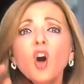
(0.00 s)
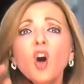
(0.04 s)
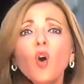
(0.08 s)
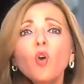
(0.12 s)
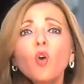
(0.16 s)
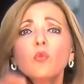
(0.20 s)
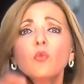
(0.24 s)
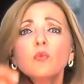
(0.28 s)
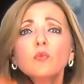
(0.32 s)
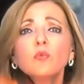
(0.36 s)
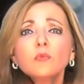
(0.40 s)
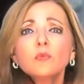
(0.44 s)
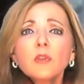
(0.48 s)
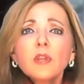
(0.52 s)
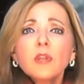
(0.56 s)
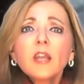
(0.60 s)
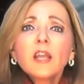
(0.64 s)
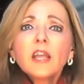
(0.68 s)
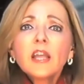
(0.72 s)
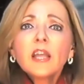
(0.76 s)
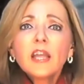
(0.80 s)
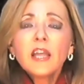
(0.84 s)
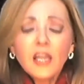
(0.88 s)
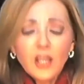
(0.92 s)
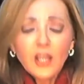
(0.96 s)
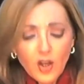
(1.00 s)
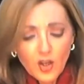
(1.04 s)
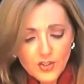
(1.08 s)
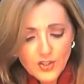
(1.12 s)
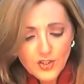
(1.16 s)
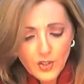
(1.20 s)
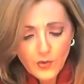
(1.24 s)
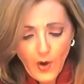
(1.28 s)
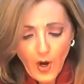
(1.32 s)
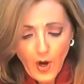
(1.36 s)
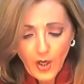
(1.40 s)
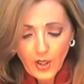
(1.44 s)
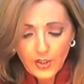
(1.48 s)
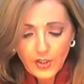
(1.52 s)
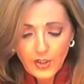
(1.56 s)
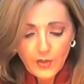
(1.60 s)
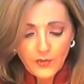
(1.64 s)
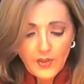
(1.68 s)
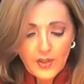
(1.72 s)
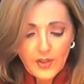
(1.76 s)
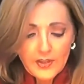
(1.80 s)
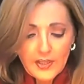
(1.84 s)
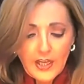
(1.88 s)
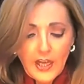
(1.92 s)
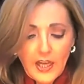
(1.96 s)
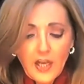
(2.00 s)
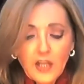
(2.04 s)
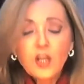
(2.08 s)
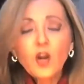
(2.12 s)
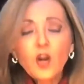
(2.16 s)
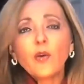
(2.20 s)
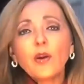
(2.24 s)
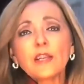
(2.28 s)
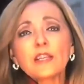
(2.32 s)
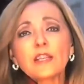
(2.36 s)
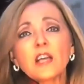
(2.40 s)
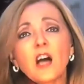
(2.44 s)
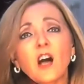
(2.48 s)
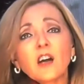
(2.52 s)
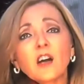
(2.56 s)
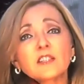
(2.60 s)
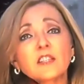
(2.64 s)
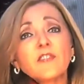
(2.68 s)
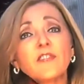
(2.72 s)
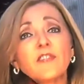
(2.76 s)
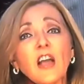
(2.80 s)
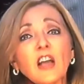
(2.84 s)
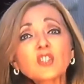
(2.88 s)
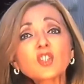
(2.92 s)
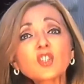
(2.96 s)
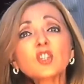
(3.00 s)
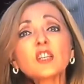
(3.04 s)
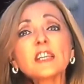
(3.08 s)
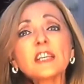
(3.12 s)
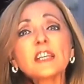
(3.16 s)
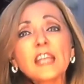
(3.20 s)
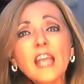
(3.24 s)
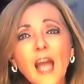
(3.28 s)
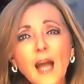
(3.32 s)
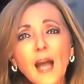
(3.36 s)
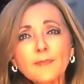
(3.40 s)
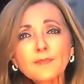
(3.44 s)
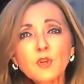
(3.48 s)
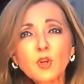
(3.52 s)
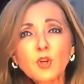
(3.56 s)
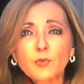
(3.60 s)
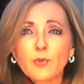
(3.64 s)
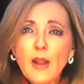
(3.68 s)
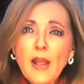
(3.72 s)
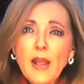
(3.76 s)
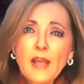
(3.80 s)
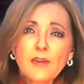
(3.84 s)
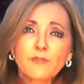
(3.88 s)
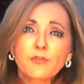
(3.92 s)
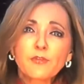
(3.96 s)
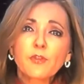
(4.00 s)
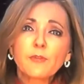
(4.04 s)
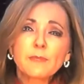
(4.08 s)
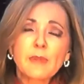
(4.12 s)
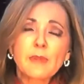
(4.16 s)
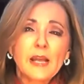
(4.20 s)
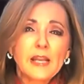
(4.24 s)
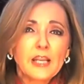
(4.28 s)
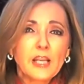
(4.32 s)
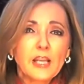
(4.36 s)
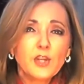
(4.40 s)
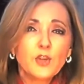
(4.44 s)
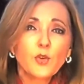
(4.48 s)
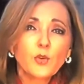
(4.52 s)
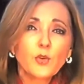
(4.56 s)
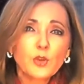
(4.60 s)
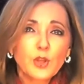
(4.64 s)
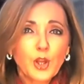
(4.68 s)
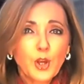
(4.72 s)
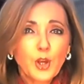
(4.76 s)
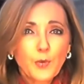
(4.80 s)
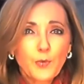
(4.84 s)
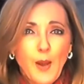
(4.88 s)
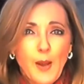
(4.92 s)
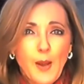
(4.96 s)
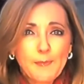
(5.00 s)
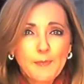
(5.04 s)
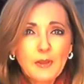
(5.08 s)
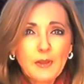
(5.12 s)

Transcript: No. He also argued that the ongoing talks have actually kept Iran from getting a nuclear